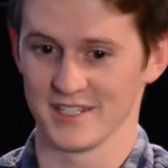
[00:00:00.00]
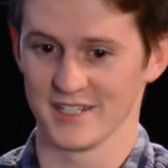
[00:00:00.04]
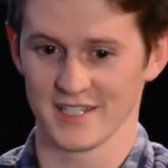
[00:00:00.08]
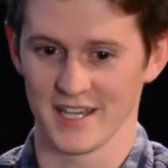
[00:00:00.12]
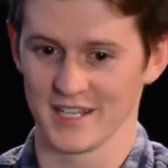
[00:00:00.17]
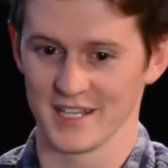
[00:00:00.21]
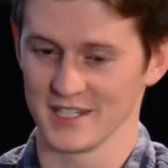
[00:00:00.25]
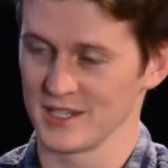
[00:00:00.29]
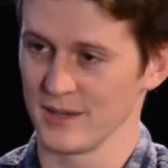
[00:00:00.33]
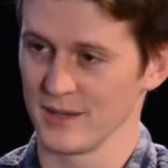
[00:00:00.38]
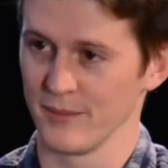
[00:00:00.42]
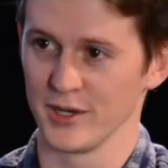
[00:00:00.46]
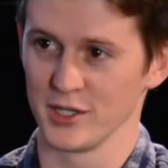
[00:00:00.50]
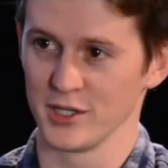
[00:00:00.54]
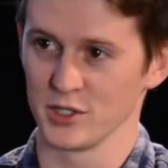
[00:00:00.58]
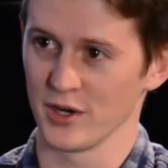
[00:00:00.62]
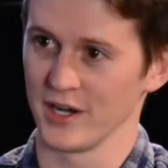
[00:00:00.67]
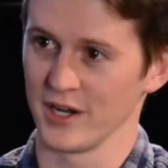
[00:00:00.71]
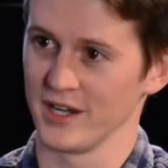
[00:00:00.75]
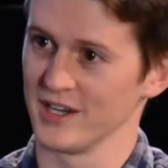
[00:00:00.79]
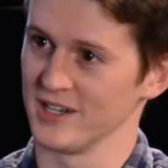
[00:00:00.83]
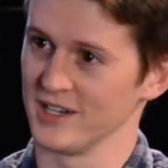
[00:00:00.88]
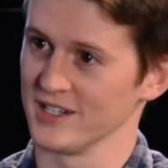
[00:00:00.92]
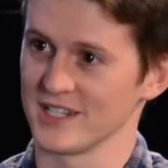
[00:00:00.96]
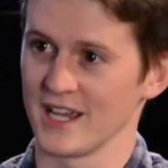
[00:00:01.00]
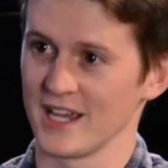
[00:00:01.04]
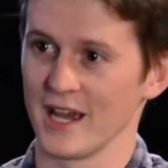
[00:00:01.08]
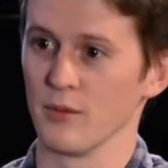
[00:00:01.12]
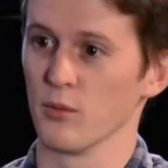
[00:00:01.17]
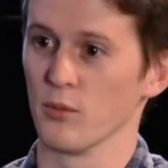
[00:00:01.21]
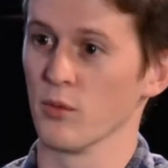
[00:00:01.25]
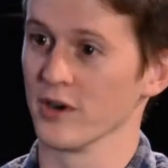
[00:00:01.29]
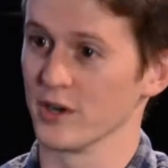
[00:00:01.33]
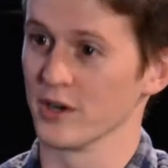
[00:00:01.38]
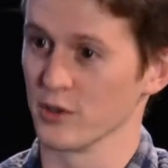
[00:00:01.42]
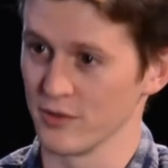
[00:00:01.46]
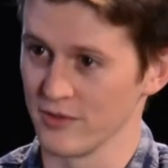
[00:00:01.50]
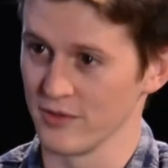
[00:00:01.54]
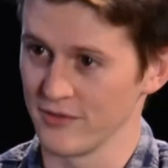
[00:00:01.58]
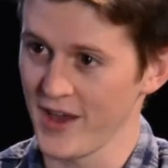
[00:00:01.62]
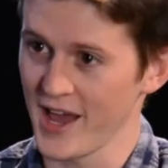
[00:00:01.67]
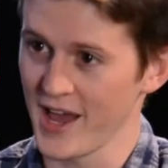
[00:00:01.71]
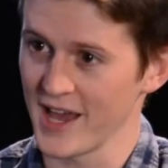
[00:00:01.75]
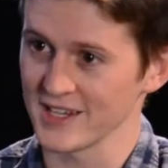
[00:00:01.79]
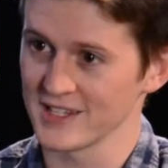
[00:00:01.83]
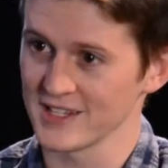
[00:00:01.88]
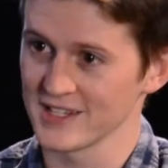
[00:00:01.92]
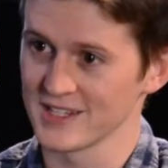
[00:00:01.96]
Say it's somebody trying to decide where to
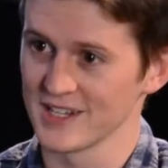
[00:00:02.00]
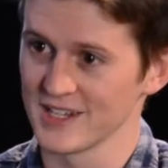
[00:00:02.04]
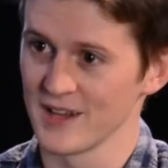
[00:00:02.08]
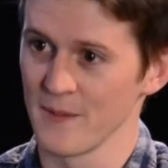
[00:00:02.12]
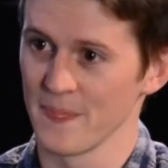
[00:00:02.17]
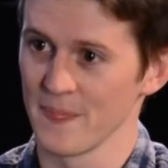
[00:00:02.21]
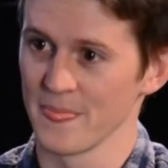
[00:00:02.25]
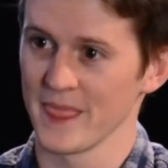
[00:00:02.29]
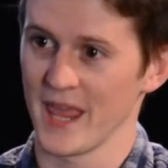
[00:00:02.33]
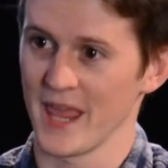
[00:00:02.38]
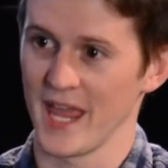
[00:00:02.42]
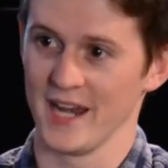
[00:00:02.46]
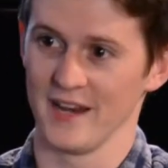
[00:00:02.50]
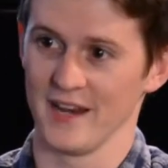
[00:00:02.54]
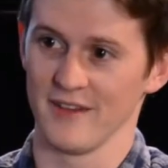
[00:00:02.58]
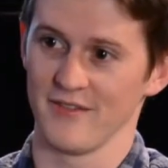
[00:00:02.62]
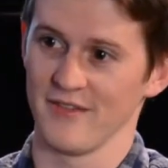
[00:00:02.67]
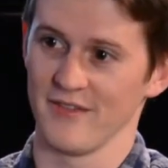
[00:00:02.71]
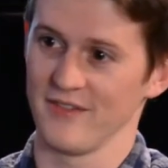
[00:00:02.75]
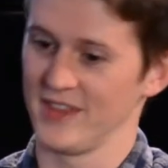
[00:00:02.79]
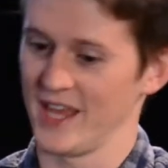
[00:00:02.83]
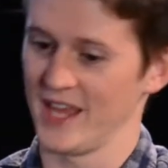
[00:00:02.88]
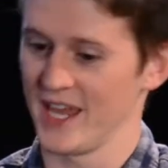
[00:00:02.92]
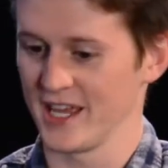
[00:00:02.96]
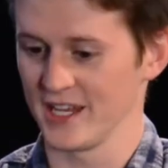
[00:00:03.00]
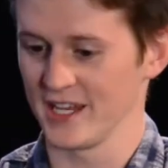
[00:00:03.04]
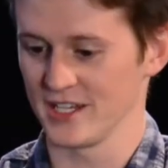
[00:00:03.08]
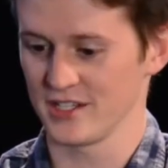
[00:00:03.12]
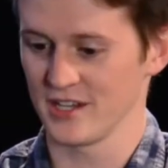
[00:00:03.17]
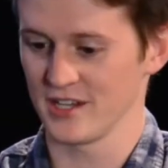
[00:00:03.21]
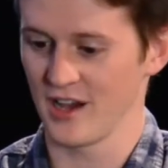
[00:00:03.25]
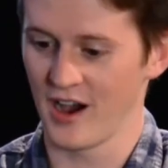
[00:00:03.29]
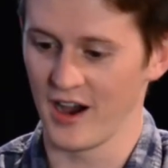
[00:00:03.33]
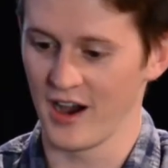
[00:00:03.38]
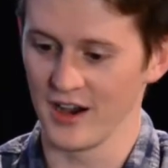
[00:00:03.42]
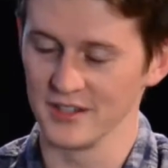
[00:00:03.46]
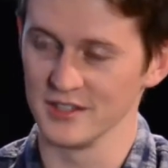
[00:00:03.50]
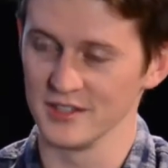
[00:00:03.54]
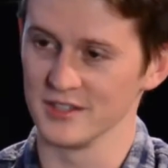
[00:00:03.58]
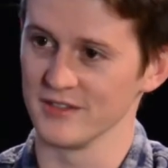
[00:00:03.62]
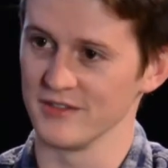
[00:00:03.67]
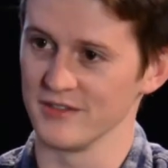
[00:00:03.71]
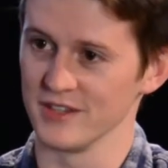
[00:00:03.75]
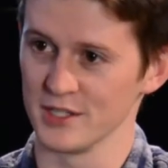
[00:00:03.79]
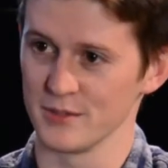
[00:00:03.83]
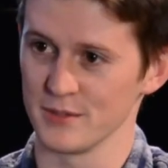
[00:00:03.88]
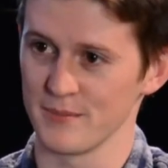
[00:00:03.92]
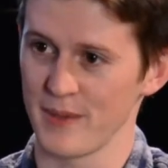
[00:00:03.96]
invest, and if they get tons
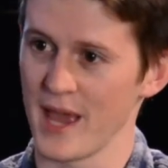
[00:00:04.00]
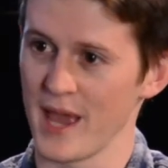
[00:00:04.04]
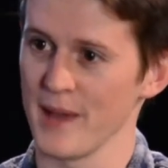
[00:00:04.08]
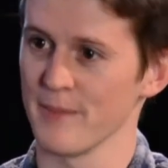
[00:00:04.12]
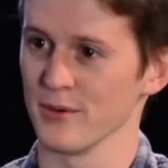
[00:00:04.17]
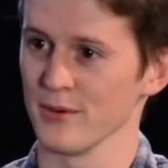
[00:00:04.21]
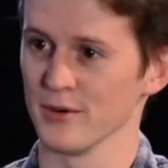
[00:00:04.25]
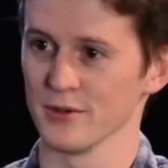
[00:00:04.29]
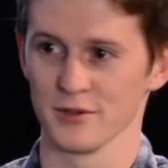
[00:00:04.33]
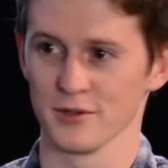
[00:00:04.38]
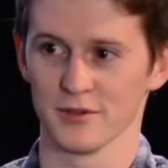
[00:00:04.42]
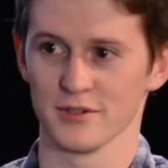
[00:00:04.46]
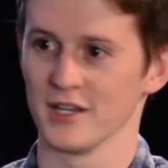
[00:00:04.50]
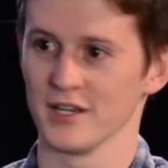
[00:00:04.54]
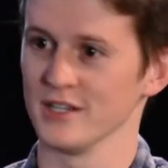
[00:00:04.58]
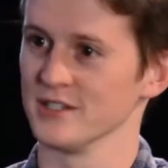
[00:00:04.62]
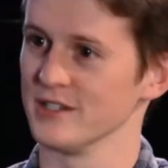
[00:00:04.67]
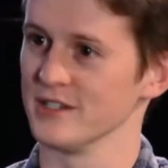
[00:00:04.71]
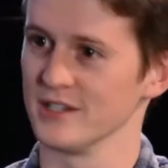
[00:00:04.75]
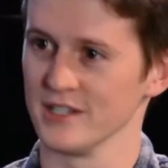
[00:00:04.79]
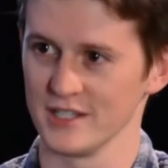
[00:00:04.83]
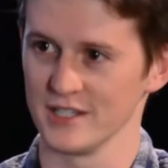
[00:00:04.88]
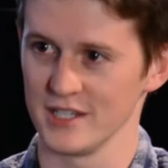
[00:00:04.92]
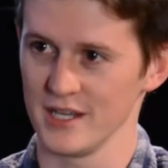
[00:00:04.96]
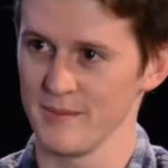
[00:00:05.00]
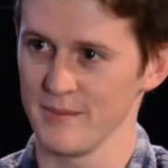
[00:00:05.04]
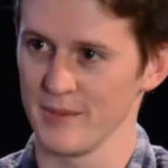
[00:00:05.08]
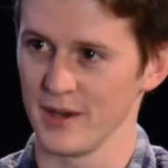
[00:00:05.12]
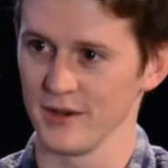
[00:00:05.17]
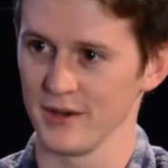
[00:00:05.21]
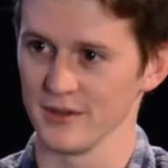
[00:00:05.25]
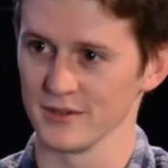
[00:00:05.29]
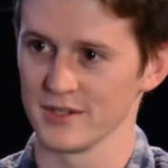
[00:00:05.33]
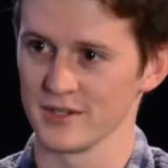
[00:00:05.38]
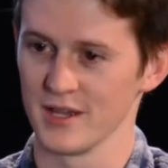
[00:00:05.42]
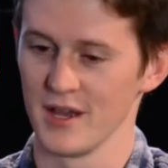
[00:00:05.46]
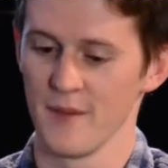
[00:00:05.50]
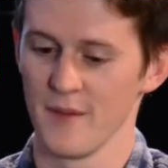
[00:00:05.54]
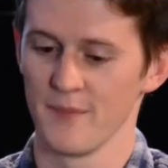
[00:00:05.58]
of these papers or tons of these emails,